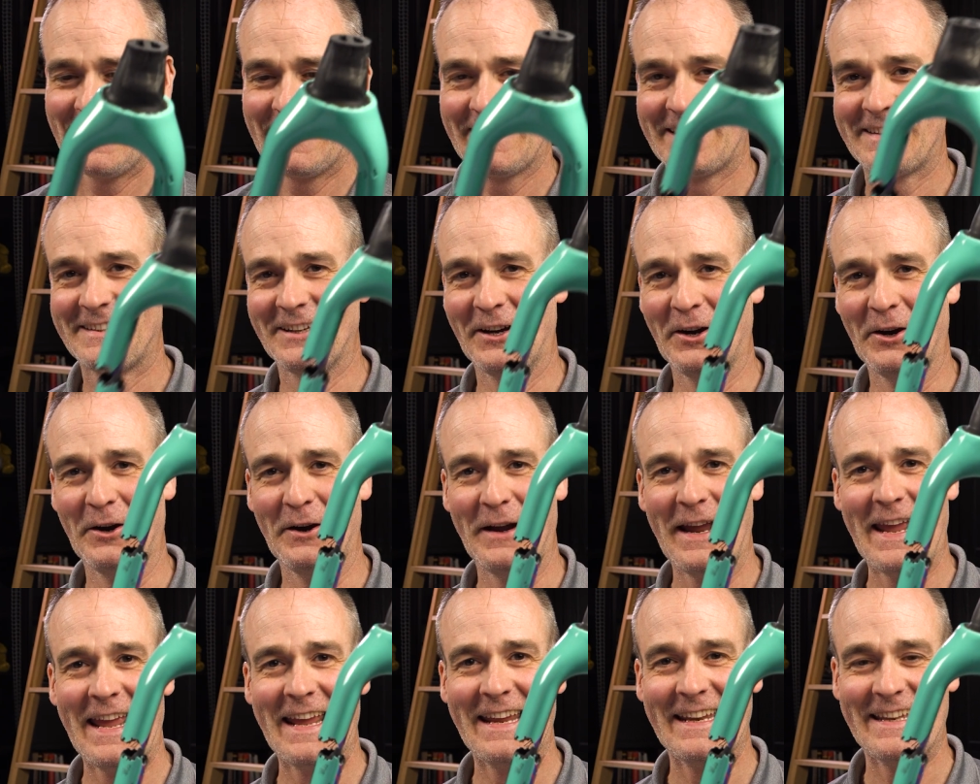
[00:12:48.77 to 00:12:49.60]
So,
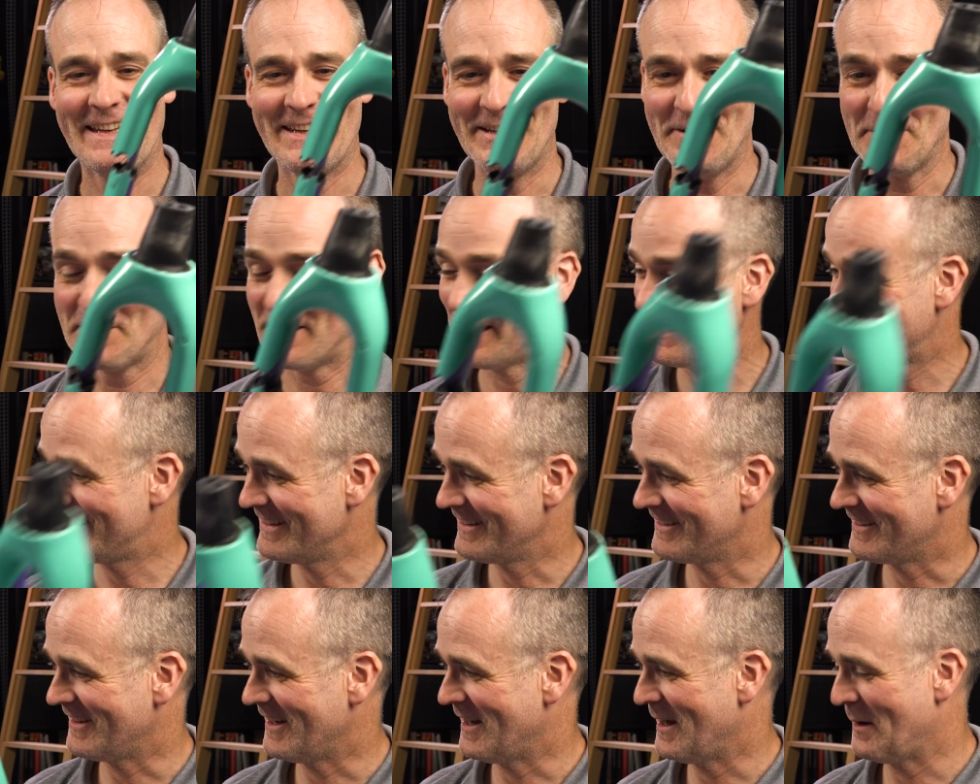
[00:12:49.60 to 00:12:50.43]
hey, do you think
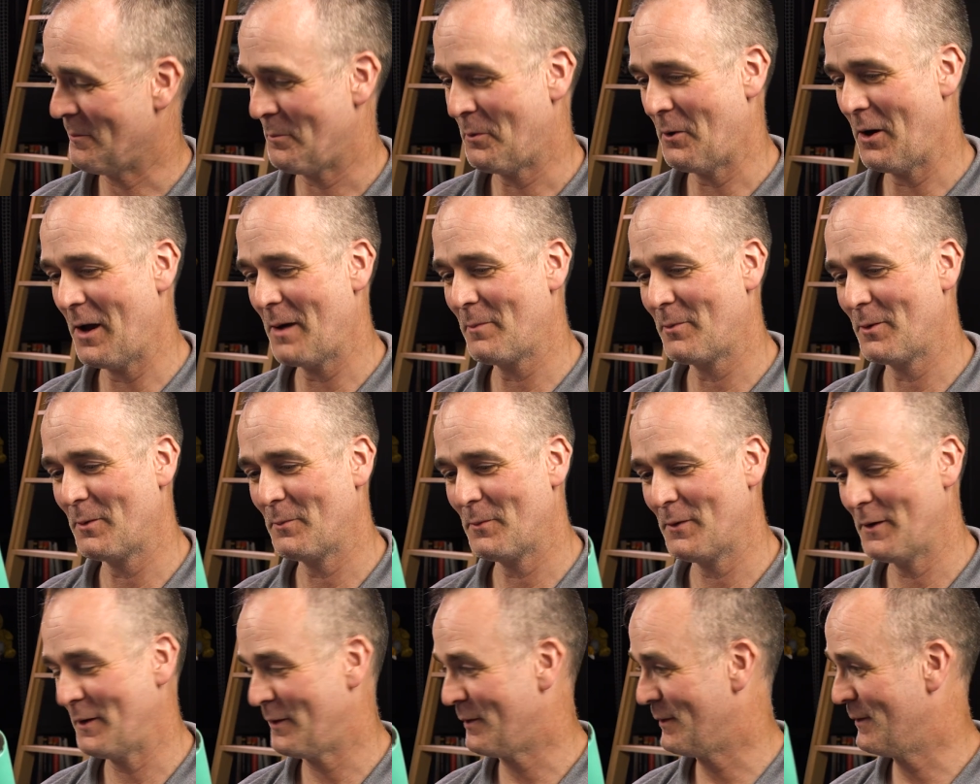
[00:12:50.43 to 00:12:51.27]
there's a
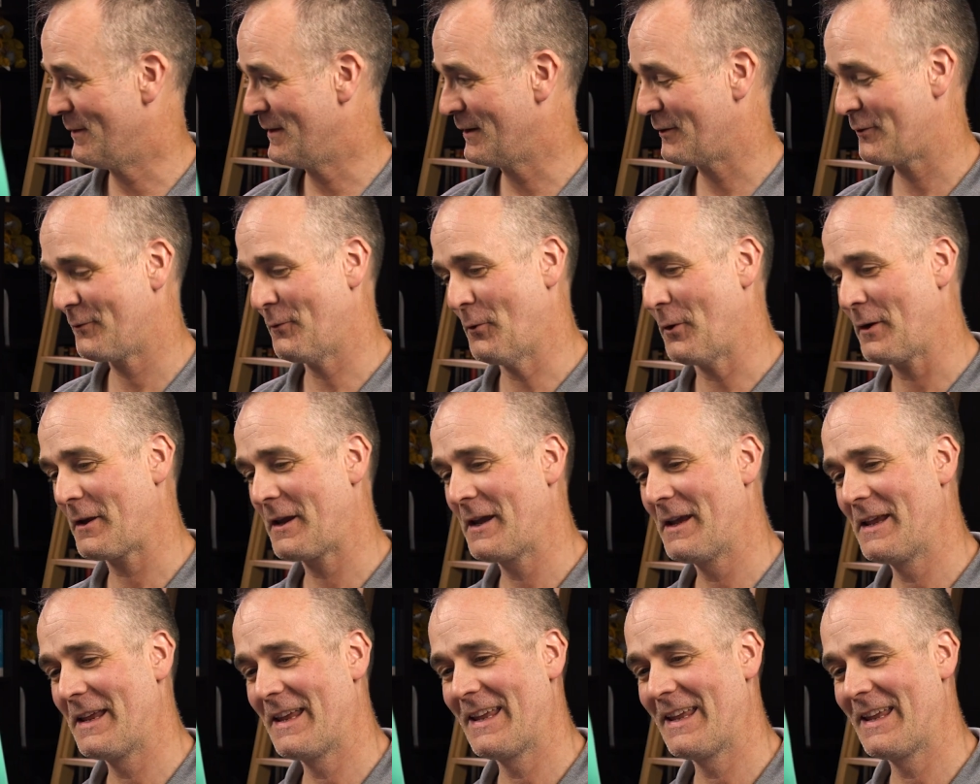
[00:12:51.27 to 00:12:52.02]
problem with this fork?